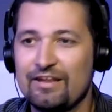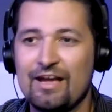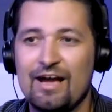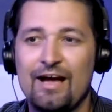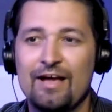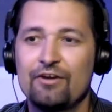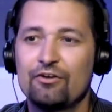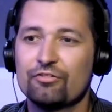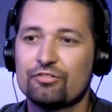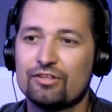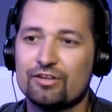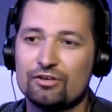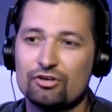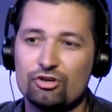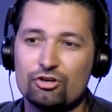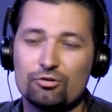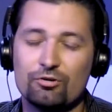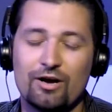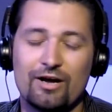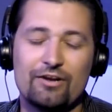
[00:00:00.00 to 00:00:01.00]
Yeah, I don't think
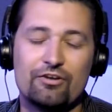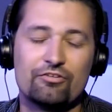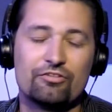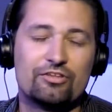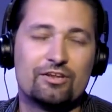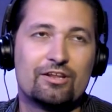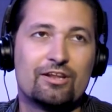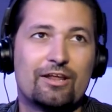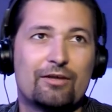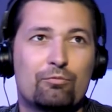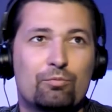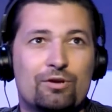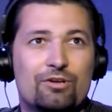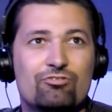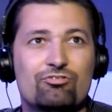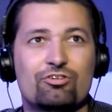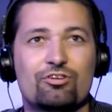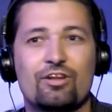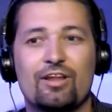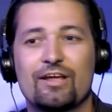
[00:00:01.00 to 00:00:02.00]
new I don't think like we
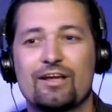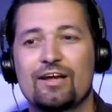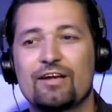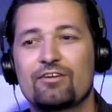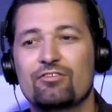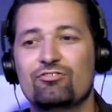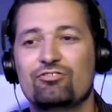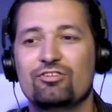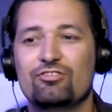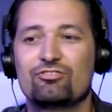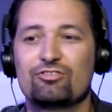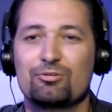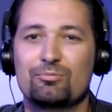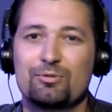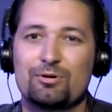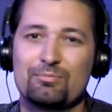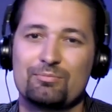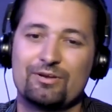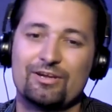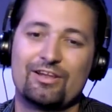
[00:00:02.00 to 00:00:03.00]
should like I could see
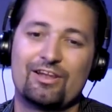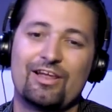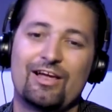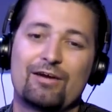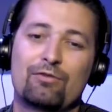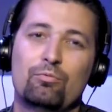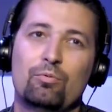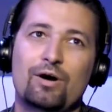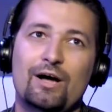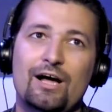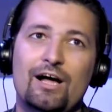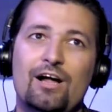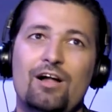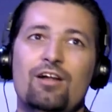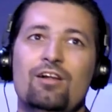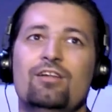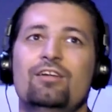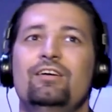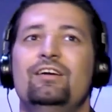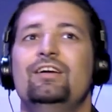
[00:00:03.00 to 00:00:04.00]
someone being like,
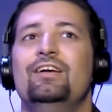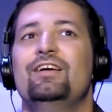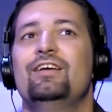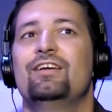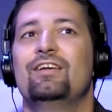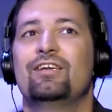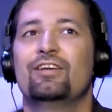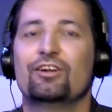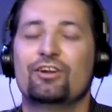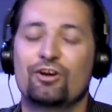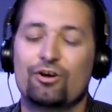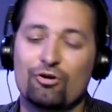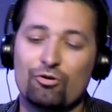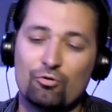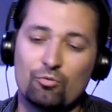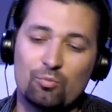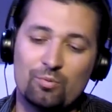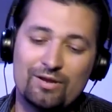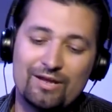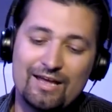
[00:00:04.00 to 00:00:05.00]
well, you
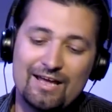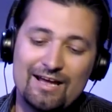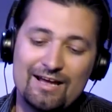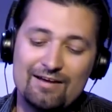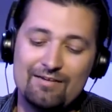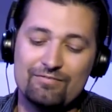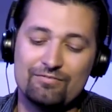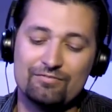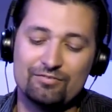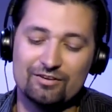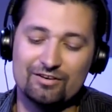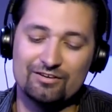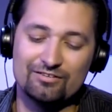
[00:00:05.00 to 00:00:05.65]
know, we have uh,